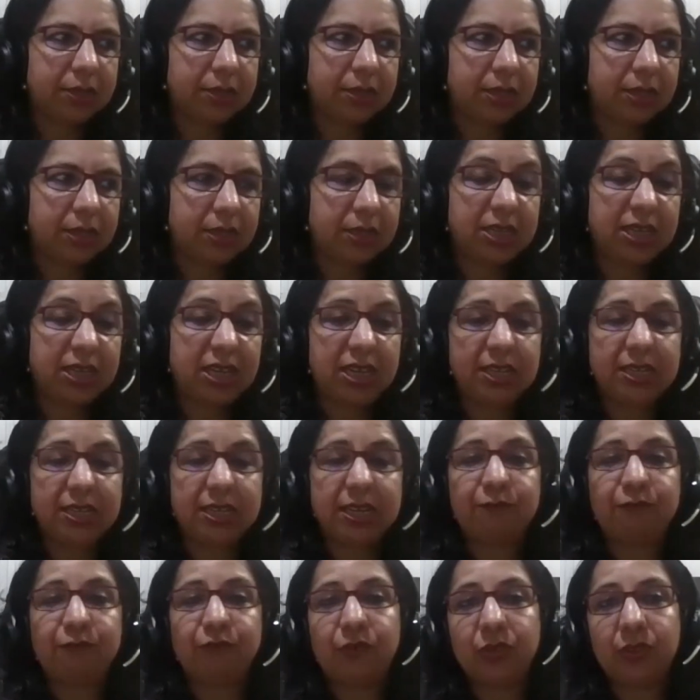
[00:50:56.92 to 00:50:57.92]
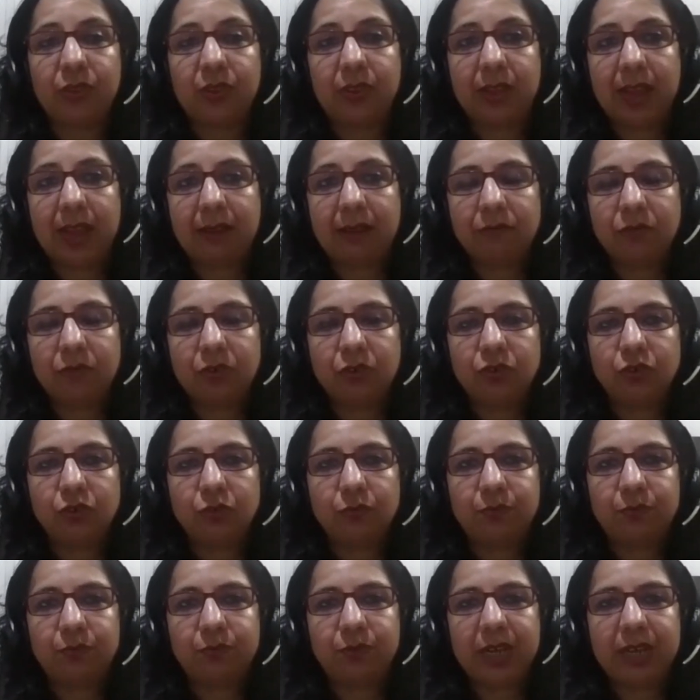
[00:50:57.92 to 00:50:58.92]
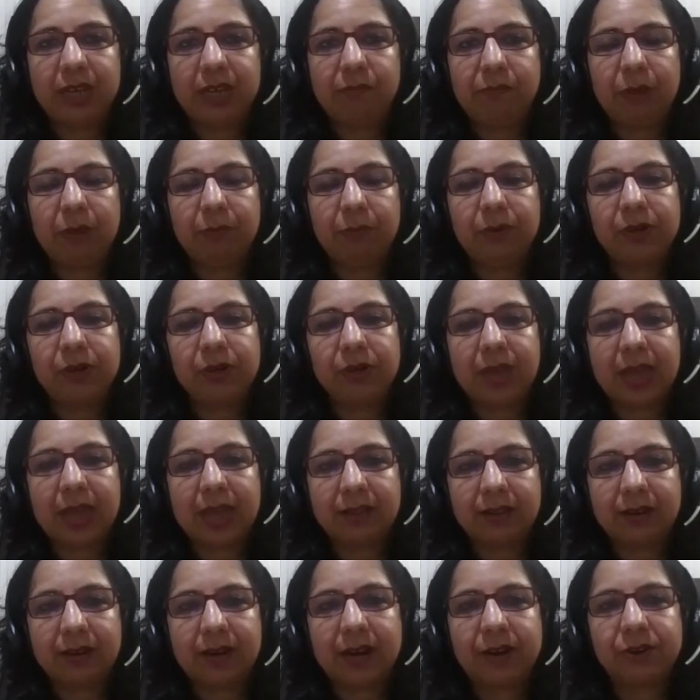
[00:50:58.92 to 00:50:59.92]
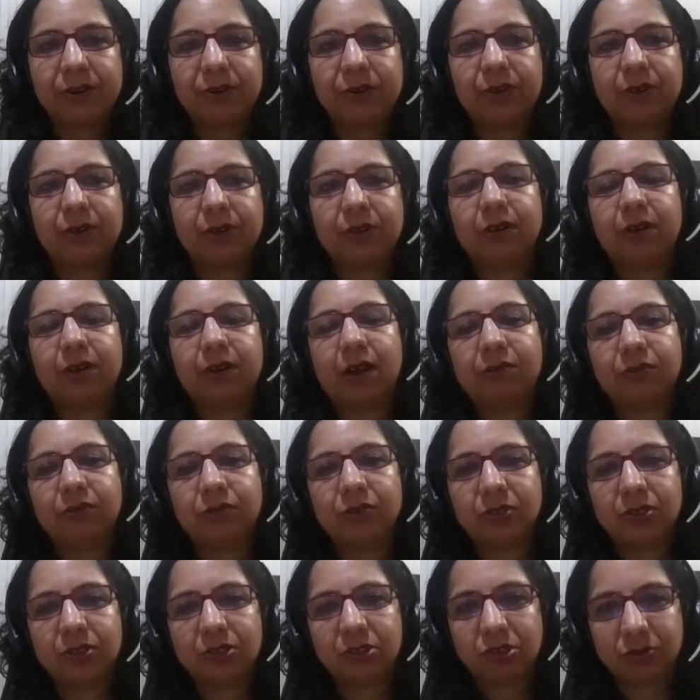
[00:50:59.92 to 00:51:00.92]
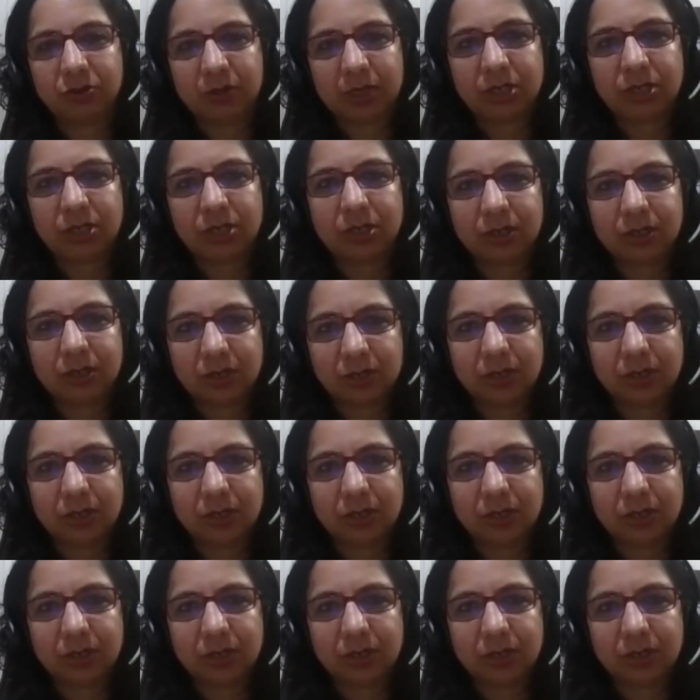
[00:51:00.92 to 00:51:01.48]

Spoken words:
it's easy for them to bring people together and to turn around those situations.